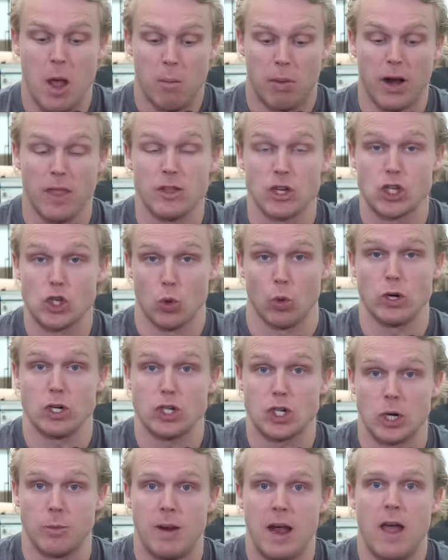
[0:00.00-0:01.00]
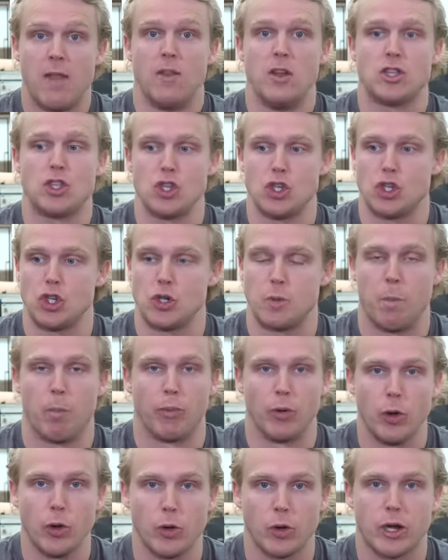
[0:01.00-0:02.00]
but in the short term, this is just
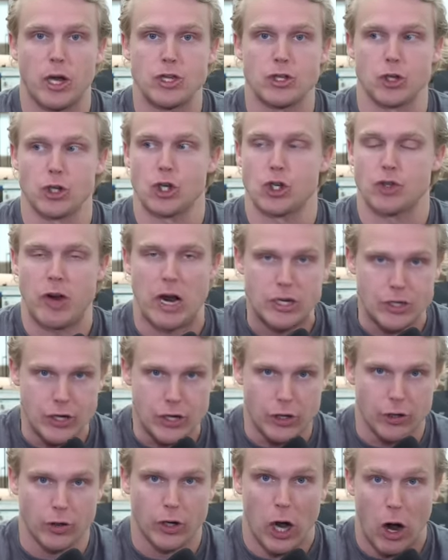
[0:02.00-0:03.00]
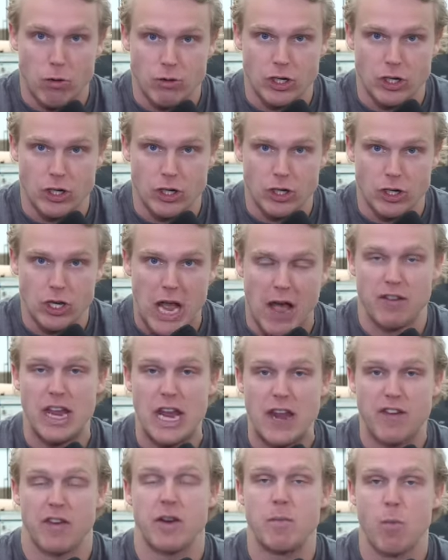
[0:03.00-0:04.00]
brutal because you're stretching your coaching staff
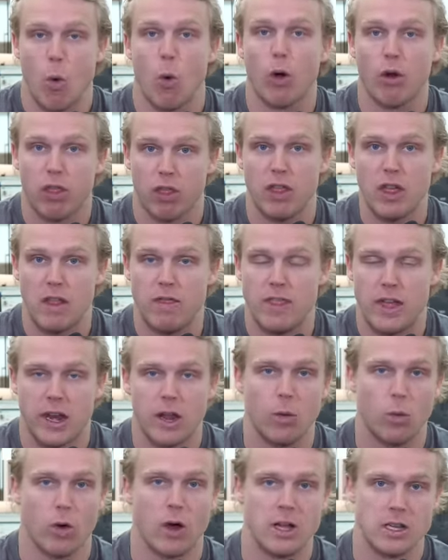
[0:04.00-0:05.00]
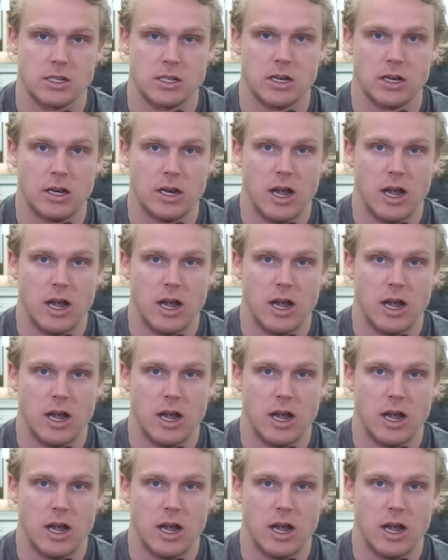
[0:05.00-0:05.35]
even more thin than it was.